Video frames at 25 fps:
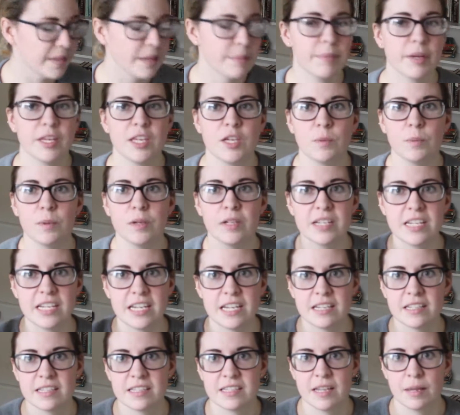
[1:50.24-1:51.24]
But you will
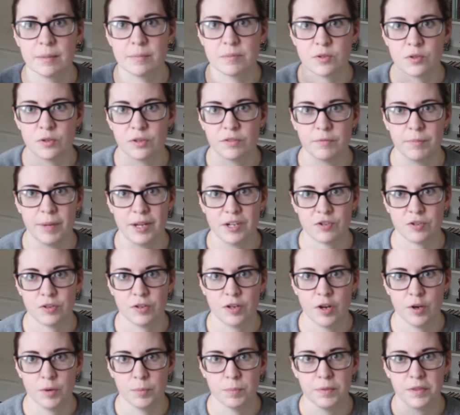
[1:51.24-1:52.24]
need some sort of
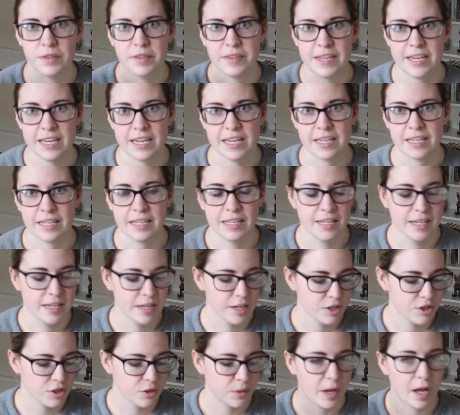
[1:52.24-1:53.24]
metronome thing
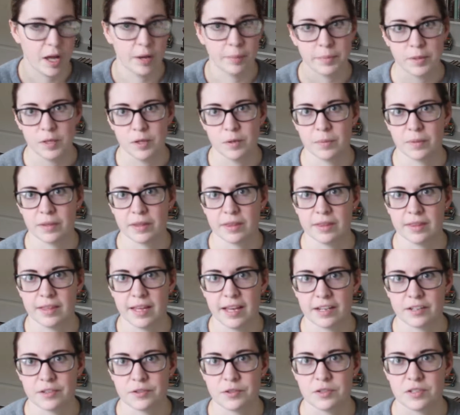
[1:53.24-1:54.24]
to help you with
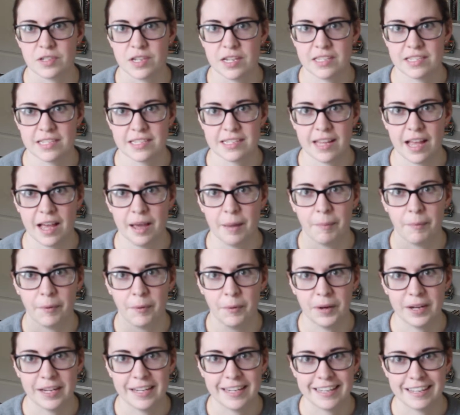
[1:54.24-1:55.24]
the exercises I'm
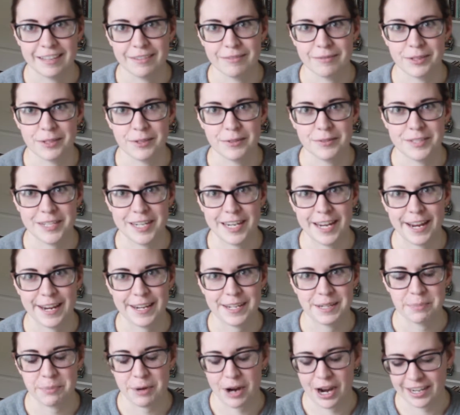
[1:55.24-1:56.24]
going to give you today
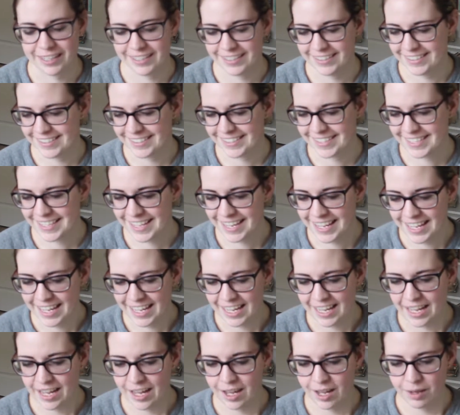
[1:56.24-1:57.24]
to practice.
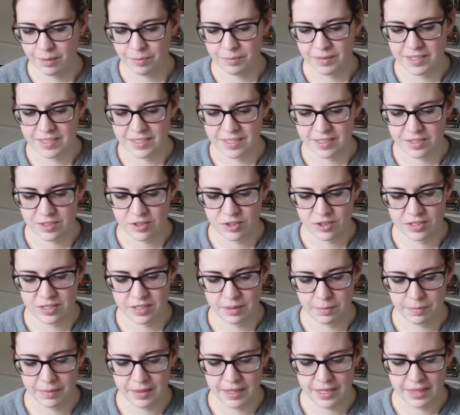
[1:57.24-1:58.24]
This is just
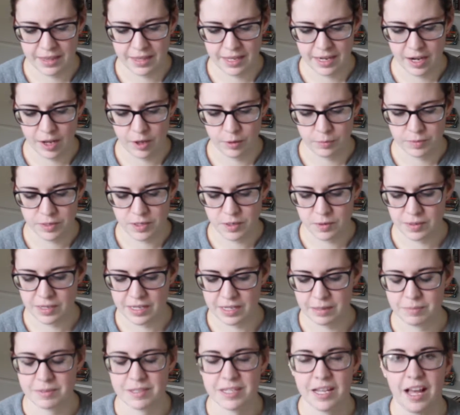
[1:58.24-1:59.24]
something that helps you
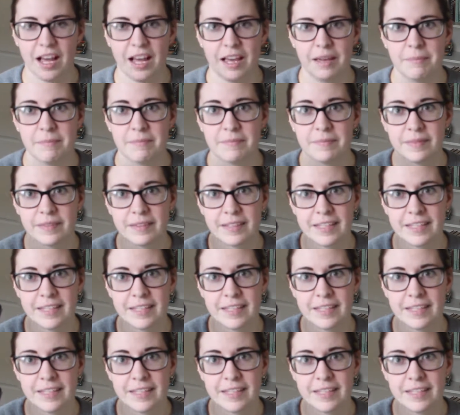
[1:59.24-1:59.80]
keep time.